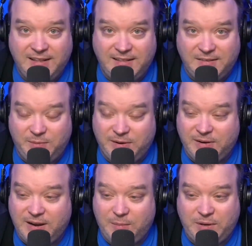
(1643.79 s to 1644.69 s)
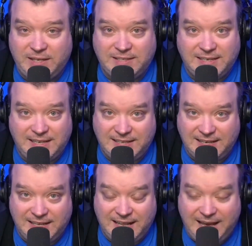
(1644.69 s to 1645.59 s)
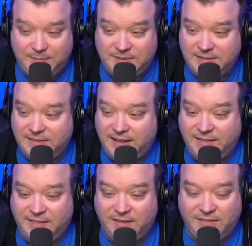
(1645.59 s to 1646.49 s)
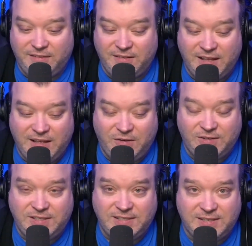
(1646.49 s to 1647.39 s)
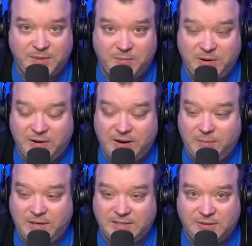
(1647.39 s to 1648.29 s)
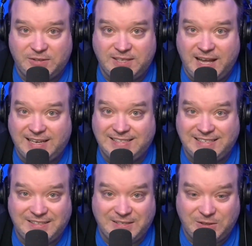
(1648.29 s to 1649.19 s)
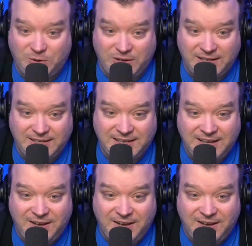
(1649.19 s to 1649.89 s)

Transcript: These bigger companies need to collapse. They they're you see some of the bigger companies, their stock is in the toilet.